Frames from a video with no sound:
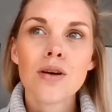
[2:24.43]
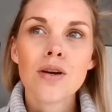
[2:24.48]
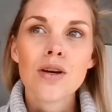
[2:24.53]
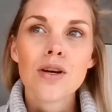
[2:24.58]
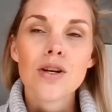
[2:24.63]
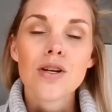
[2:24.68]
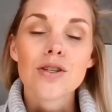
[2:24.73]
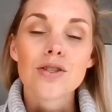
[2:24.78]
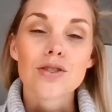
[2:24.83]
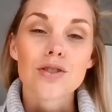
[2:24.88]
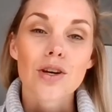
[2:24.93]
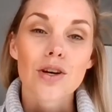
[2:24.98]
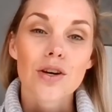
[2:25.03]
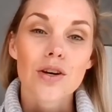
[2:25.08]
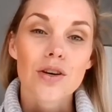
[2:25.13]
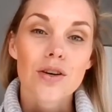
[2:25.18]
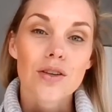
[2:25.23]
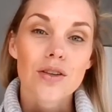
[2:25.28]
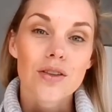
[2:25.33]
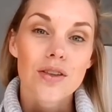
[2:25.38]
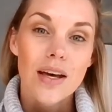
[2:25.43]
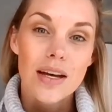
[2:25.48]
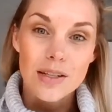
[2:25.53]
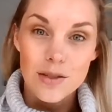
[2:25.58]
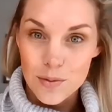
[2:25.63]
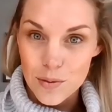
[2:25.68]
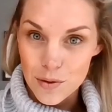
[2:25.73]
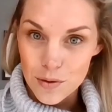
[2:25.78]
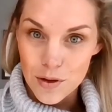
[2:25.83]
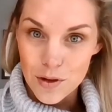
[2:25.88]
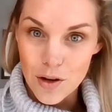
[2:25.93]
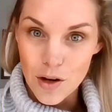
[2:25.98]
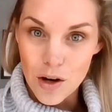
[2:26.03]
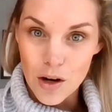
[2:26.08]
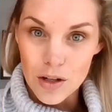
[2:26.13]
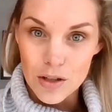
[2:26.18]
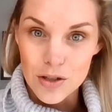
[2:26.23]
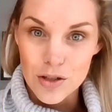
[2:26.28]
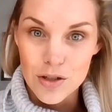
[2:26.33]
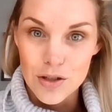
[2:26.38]
So that's with
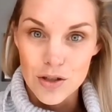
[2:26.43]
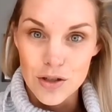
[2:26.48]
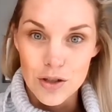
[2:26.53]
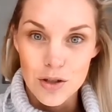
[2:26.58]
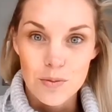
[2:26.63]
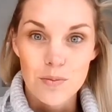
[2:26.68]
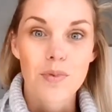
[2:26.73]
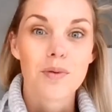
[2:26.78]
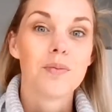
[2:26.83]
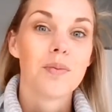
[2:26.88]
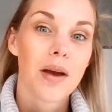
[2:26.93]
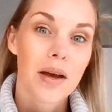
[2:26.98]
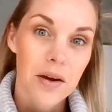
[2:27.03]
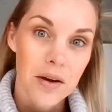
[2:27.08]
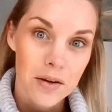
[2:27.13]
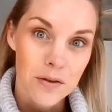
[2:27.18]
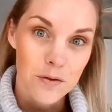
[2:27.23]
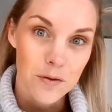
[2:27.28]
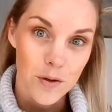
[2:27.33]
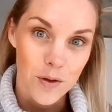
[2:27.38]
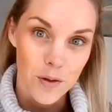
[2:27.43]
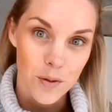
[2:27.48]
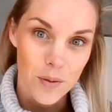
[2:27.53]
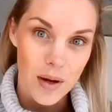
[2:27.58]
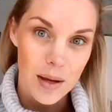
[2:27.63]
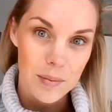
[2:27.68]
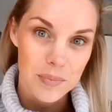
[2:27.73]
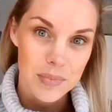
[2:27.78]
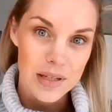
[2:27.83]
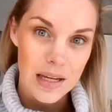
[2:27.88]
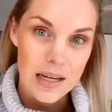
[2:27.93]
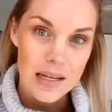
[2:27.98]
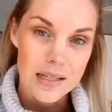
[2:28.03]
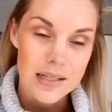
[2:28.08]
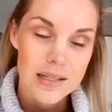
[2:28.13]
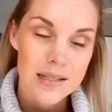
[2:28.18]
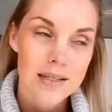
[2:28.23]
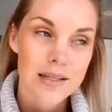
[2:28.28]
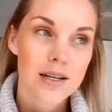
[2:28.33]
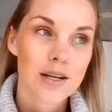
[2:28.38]
regards to preparing for the WAPT
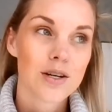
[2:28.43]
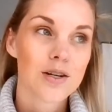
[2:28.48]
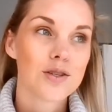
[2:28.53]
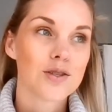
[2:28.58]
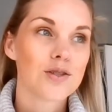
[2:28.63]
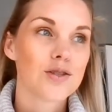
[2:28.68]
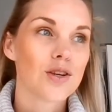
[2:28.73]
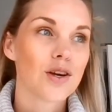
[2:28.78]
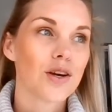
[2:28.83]
test. So